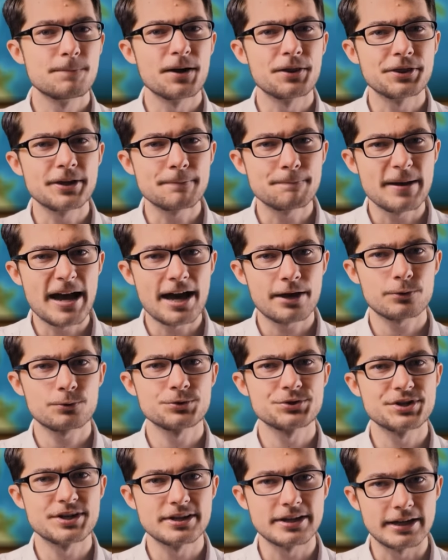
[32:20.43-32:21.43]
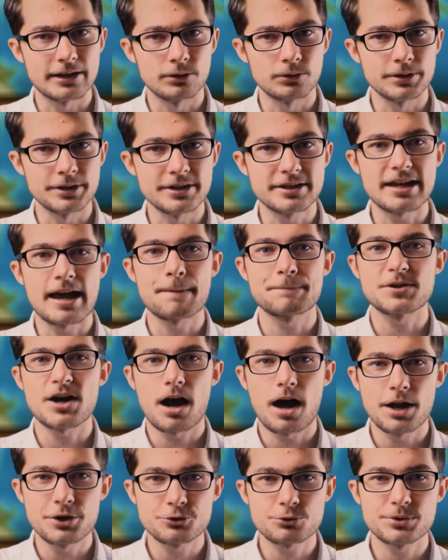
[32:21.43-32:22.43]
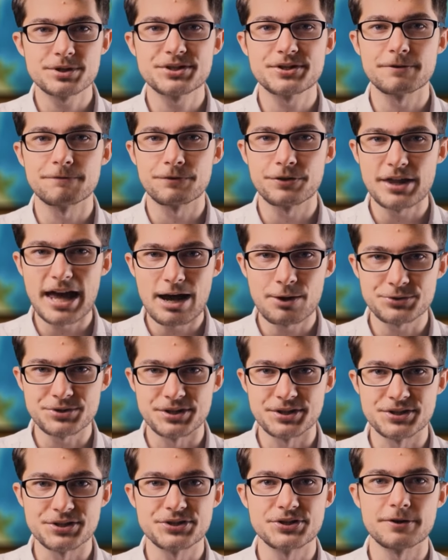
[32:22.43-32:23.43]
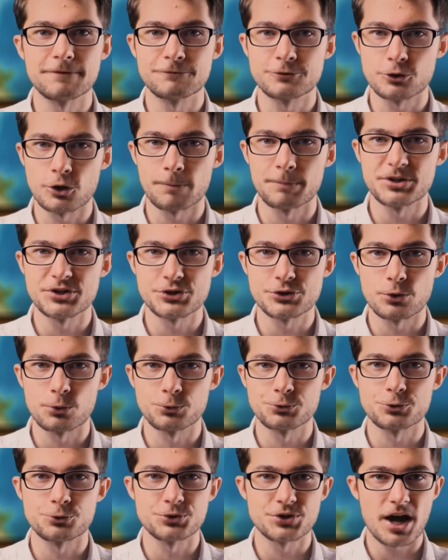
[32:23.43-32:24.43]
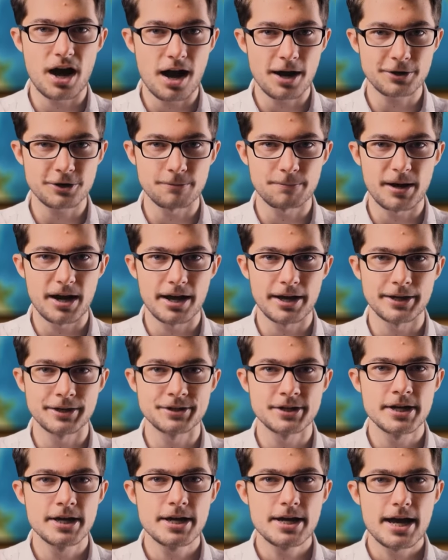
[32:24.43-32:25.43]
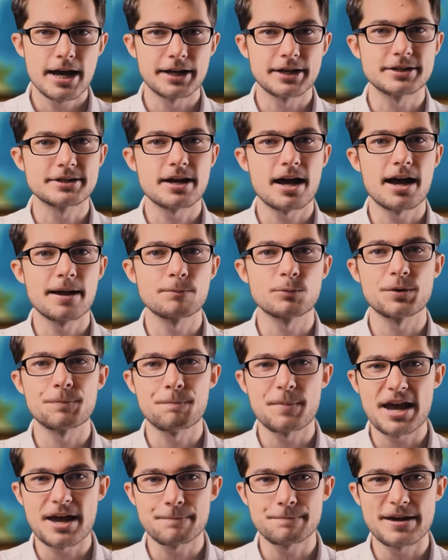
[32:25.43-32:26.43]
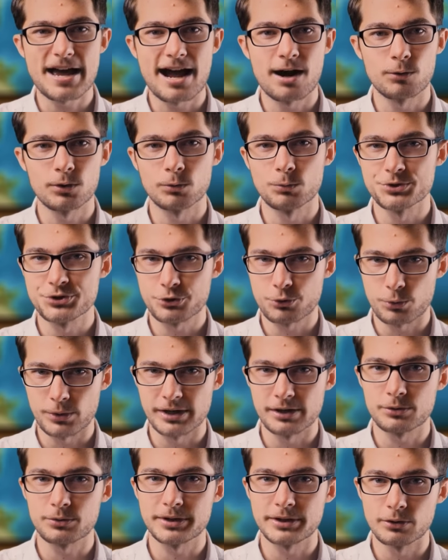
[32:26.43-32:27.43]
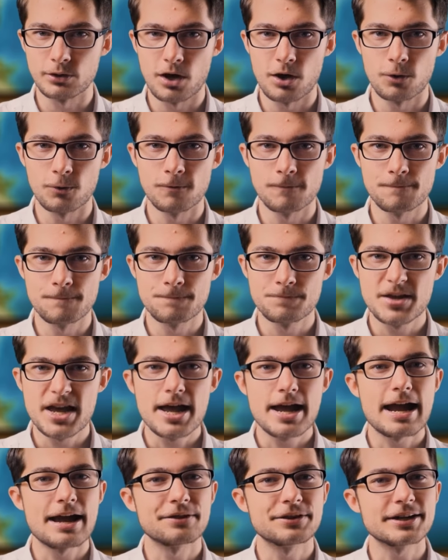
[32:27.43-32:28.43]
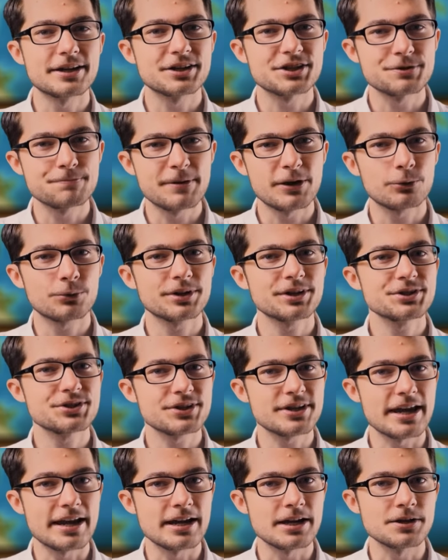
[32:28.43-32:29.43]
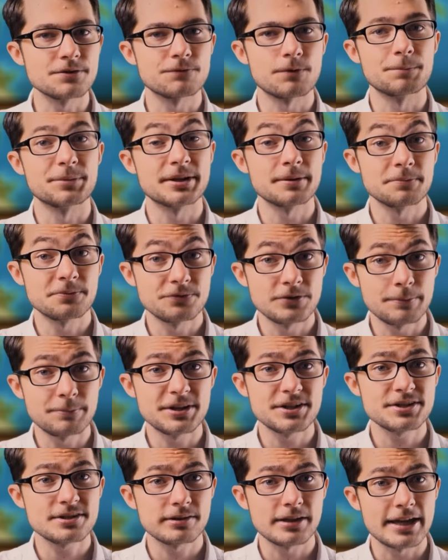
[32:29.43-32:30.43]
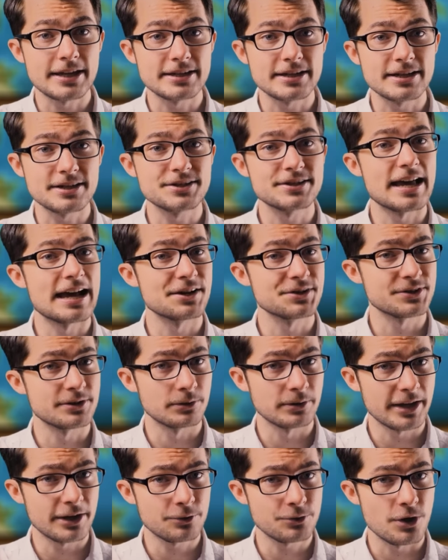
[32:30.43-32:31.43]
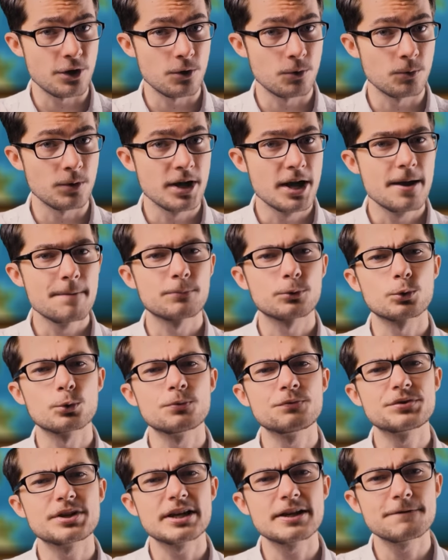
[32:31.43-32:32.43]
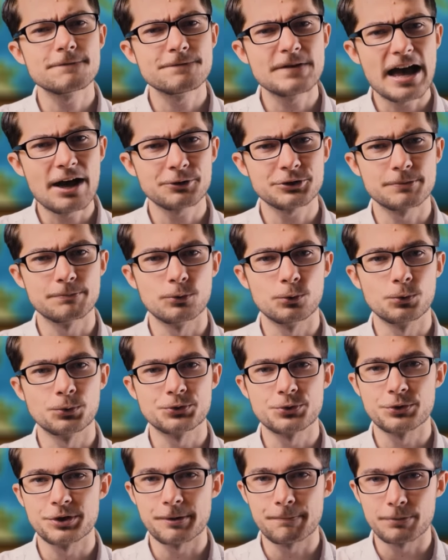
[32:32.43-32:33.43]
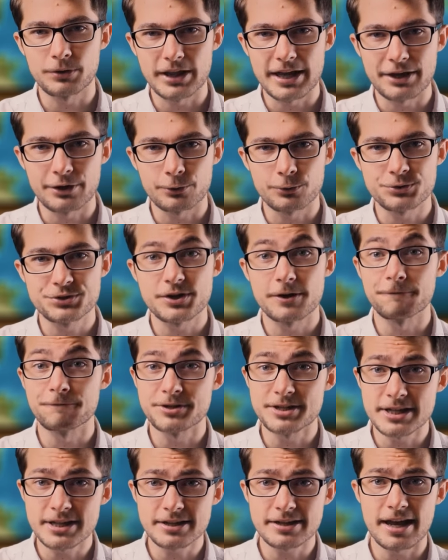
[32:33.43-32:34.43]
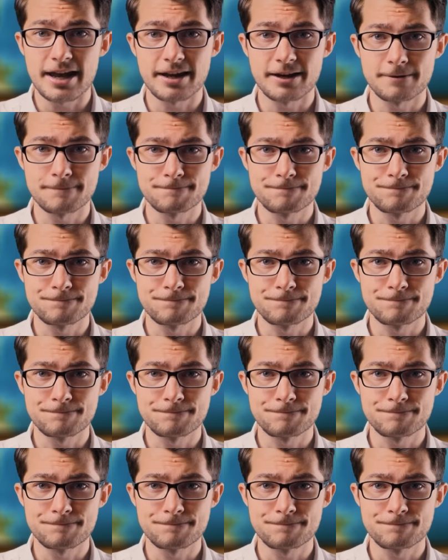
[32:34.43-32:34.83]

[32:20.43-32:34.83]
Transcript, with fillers: But the battles in Italy kept hundreds of thousands of German soldiers occupied at a time when manpower was critically low. And the experience gained from the amphibious landings at Salerno proved invaluable to the planners of D Day.